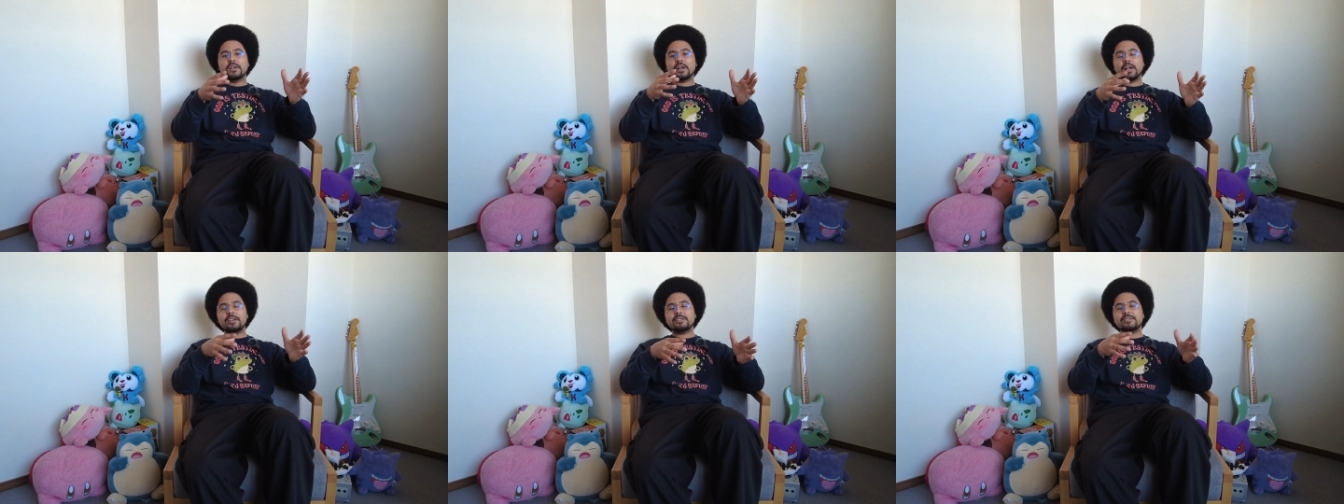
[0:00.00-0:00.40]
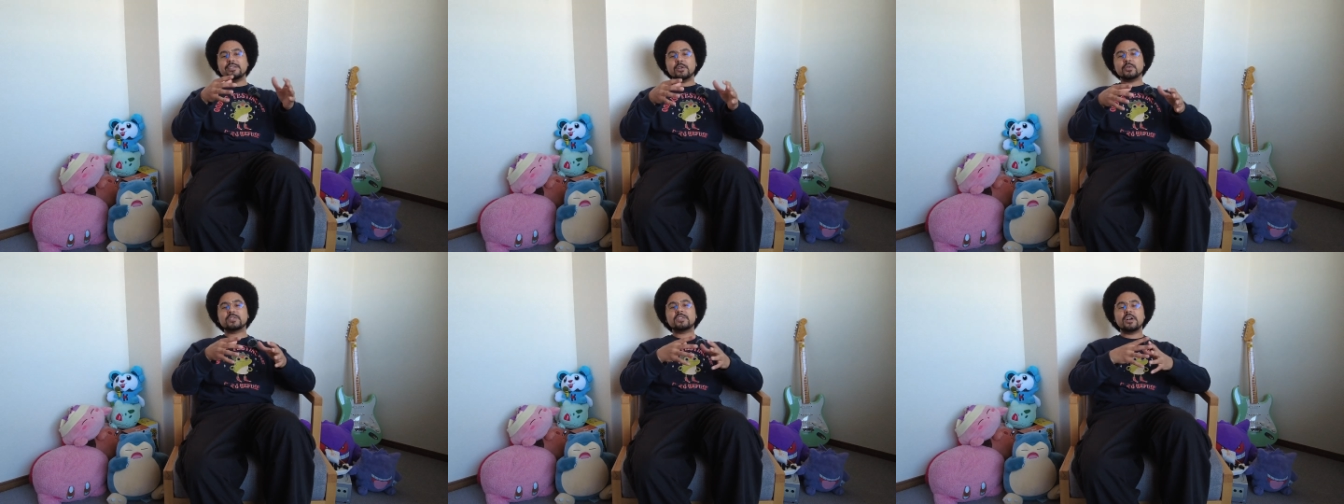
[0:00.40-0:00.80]
I see
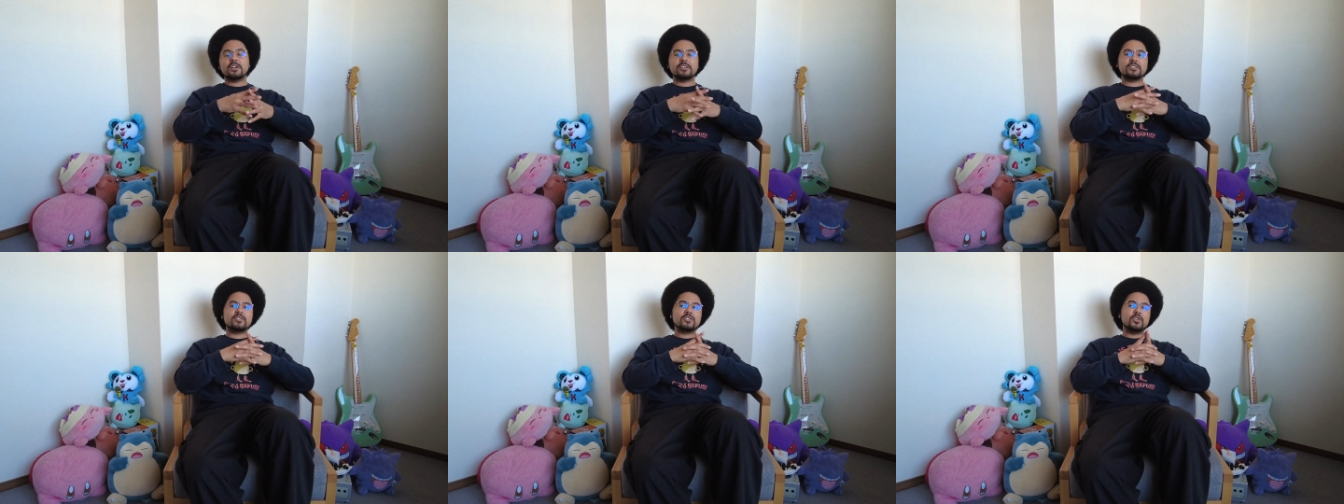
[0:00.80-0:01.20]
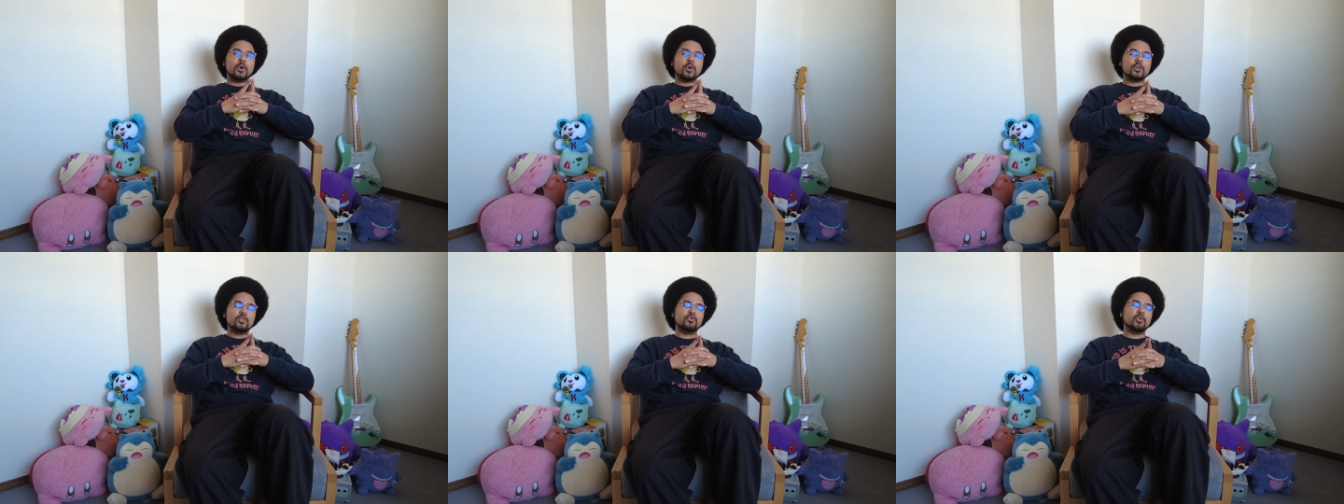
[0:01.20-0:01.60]
Osaka
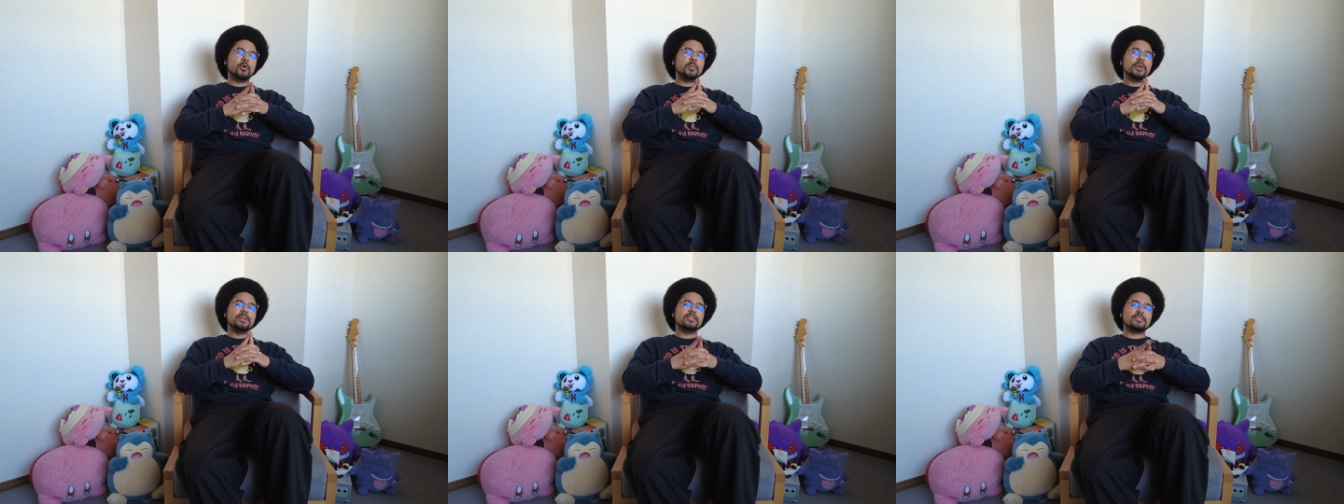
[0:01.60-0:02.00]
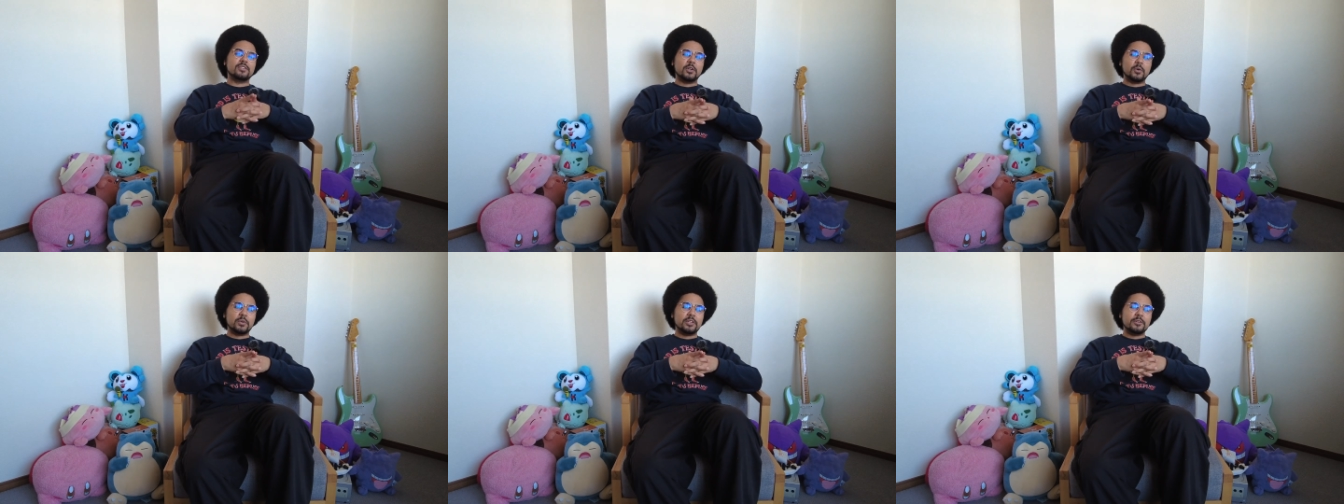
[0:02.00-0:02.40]
stock dropping
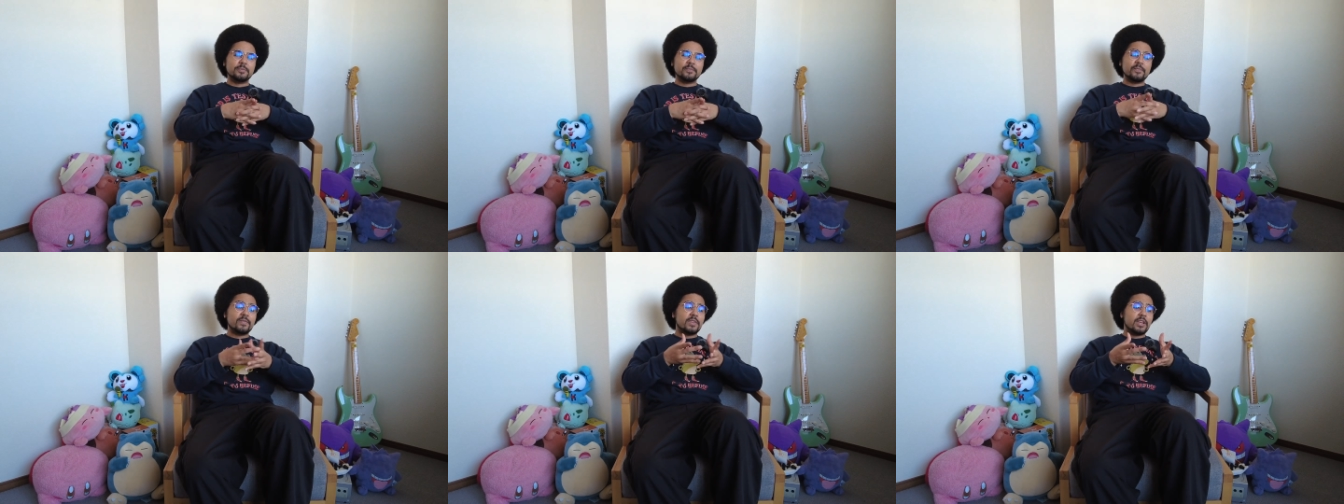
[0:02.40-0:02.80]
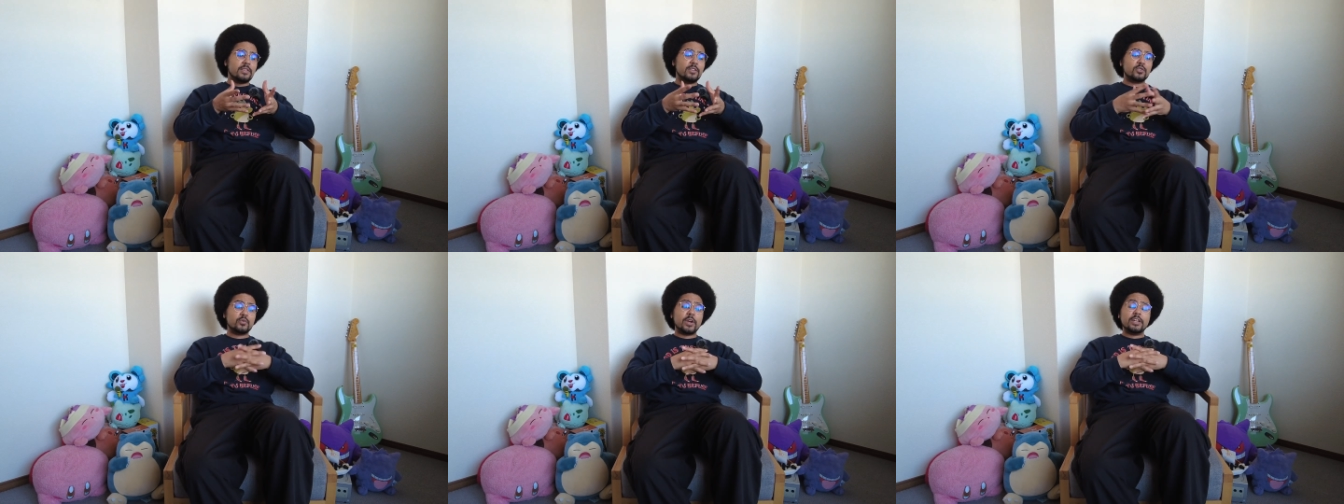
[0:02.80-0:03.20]
slowly, and
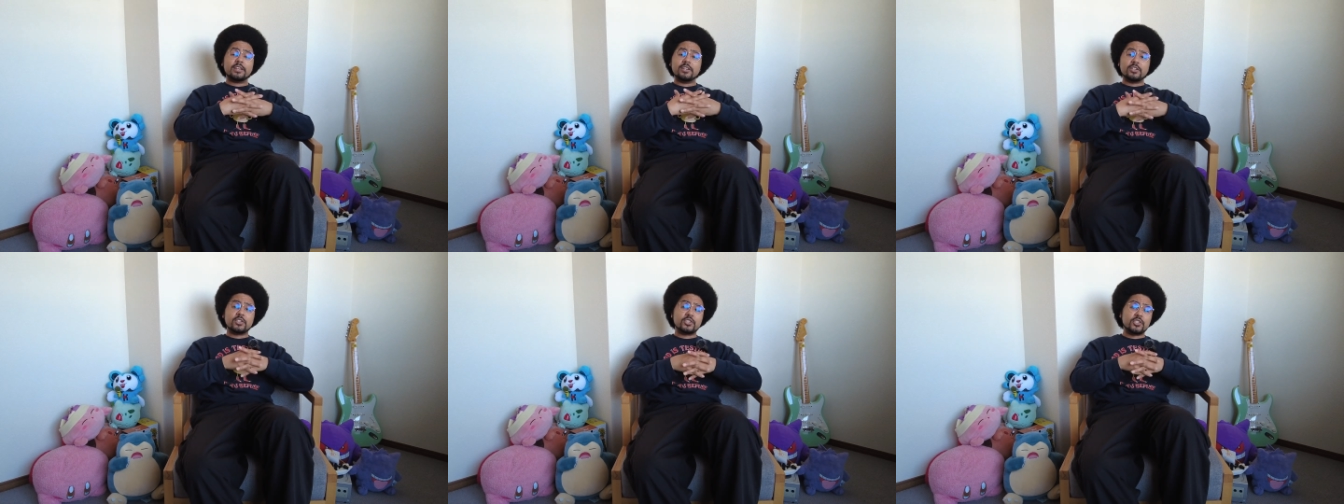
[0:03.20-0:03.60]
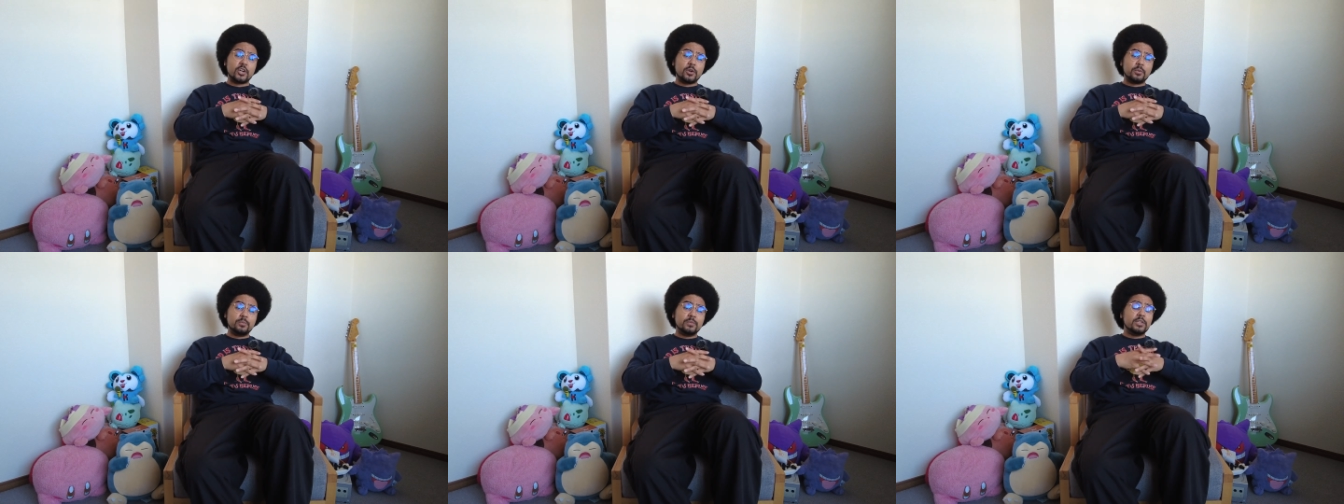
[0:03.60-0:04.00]
these rankings
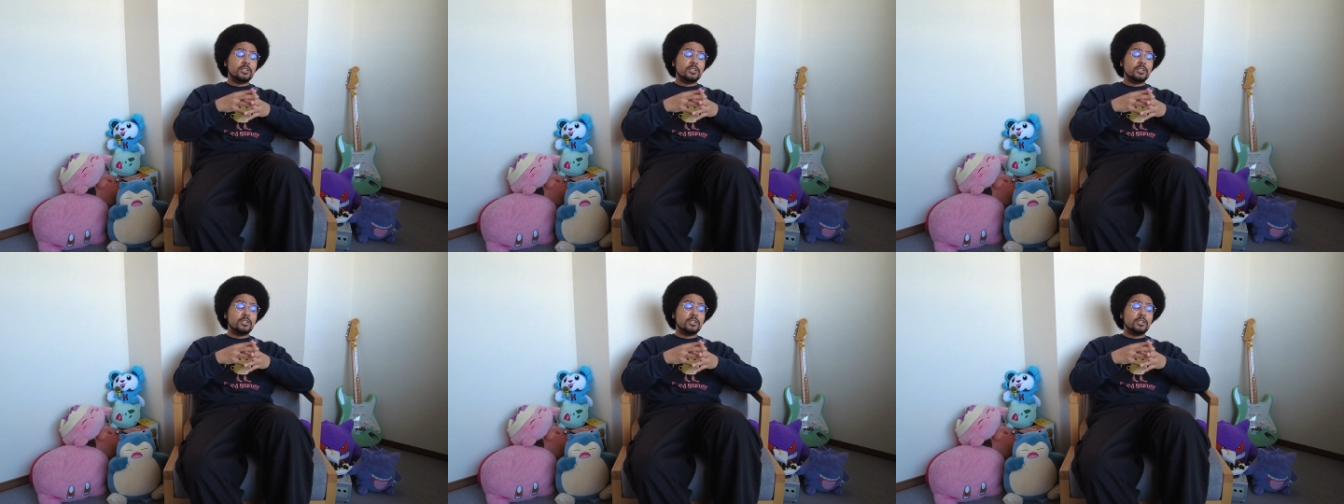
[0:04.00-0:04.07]
show